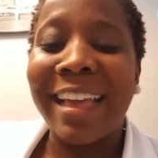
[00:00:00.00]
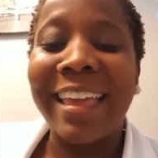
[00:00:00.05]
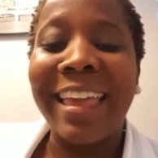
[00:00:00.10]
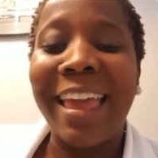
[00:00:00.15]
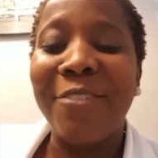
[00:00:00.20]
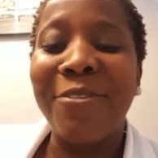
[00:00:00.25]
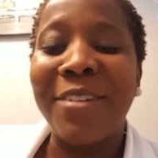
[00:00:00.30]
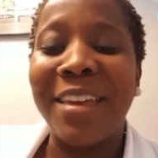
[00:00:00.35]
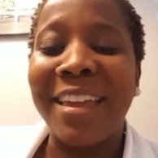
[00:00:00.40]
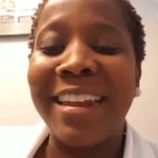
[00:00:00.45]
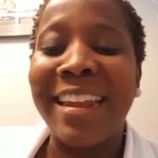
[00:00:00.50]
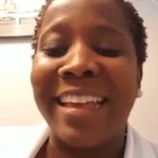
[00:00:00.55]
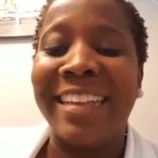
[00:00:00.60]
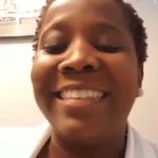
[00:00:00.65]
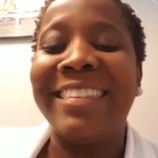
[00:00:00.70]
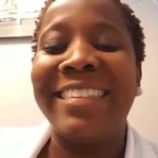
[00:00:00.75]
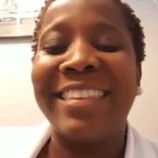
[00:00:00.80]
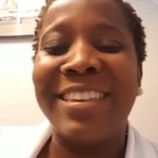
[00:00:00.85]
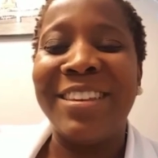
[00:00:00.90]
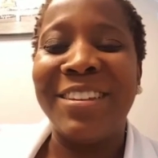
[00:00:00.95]
Kevin,
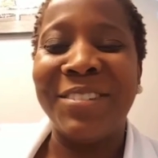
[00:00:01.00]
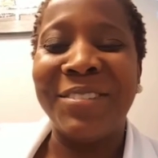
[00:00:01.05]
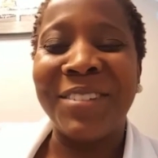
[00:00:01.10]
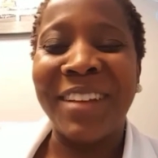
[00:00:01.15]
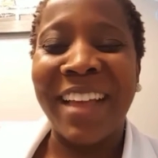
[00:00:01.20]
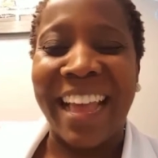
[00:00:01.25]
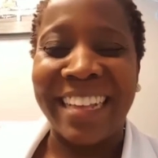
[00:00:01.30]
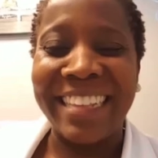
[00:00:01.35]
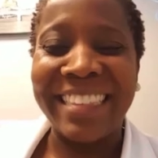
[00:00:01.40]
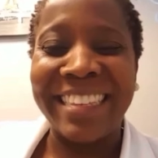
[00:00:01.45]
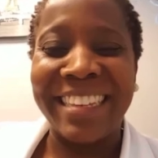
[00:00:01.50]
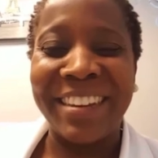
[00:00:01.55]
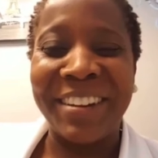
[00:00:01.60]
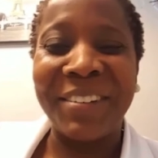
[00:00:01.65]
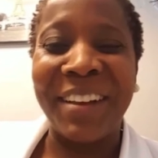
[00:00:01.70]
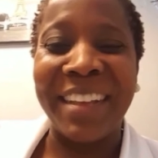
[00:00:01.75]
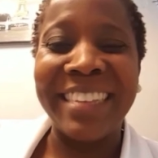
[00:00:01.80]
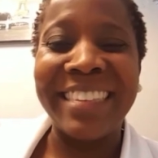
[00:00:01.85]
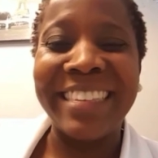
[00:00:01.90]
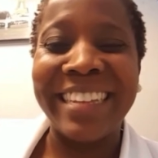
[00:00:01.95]
I see
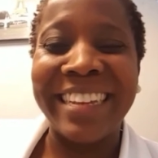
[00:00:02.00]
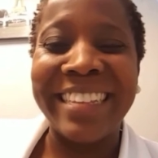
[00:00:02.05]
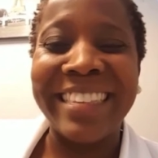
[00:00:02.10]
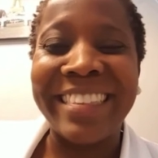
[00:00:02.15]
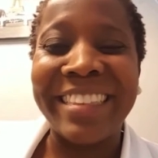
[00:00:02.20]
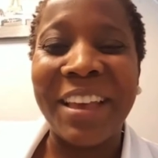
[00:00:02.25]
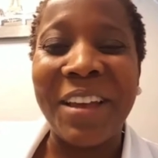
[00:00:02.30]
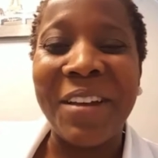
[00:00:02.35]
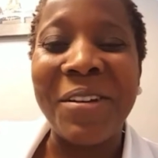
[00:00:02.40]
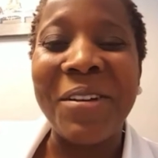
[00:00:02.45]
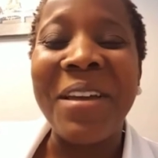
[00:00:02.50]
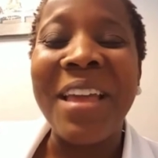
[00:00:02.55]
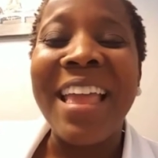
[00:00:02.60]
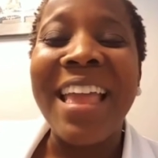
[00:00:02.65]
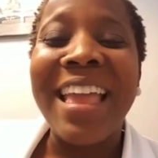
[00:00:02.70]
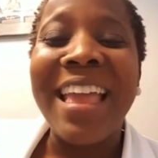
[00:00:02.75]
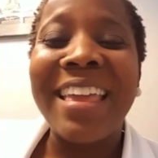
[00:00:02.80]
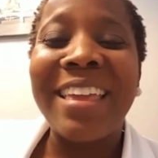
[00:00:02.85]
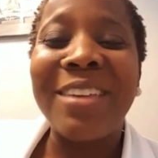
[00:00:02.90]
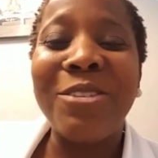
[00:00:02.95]
your question. So
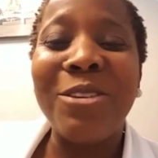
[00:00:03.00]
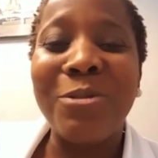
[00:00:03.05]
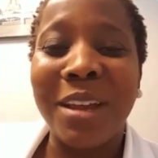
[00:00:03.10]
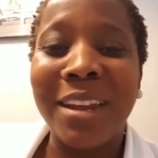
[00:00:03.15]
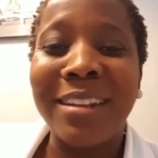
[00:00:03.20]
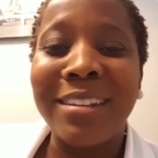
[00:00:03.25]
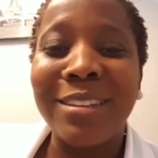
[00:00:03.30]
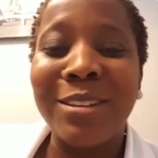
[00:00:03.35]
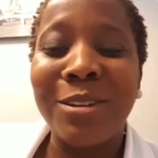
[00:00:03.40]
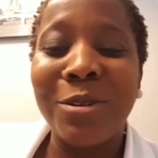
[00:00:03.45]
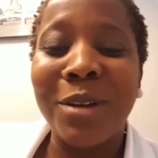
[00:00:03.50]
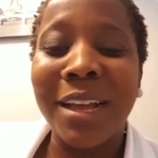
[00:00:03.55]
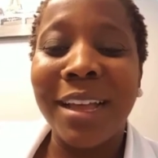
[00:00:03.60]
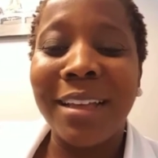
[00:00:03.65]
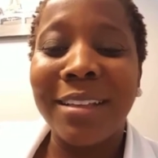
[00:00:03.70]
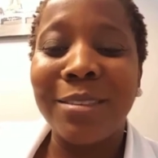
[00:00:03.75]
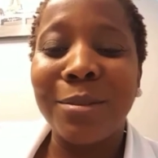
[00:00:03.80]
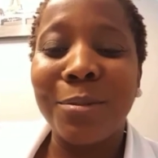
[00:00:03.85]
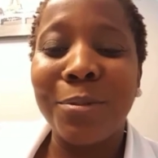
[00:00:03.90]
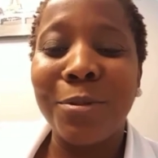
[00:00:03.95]
you wanted to know what
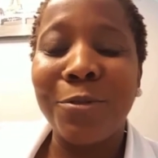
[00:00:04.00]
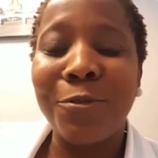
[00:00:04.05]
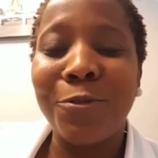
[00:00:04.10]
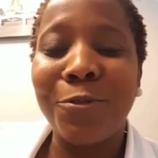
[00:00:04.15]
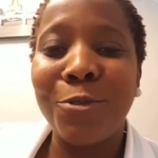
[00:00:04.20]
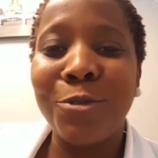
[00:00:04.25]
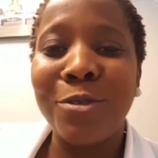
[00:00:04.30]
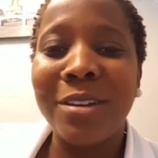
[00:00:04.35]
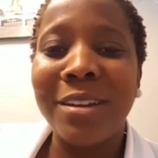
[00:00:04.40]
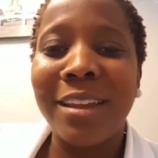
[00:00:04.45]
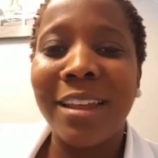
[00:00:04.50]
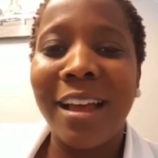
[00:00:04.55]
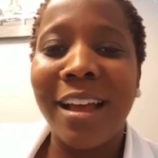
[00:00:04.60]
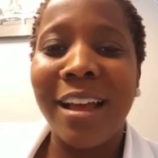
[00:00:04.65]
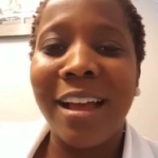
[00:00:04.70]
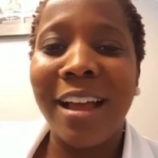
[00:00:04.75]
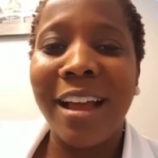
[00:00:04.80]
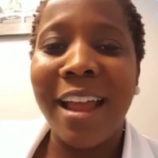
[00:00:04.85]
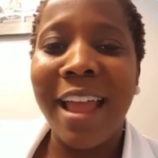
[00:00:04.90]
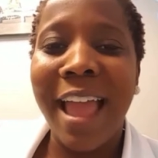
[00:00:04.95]
kinds of food
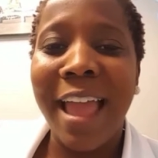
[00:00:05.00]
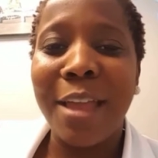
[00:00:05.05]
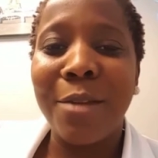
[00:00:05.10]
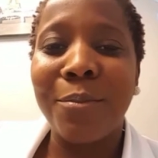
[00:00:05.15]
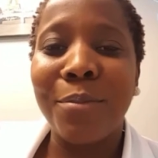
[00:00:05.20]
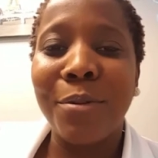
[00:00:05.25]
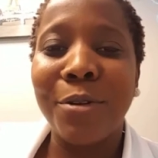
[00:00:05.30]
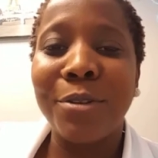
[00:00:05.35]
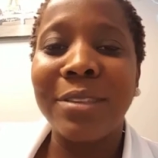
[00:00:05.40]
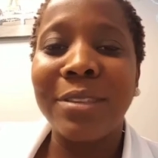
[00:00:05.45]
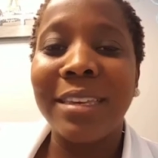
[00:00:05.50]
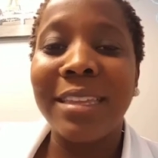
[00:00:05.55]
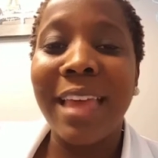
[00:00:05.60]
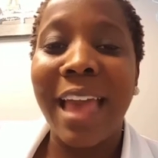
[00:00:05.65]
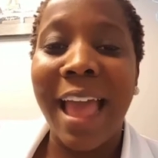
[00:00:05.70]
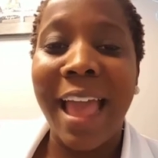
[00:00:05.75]
are high in protein.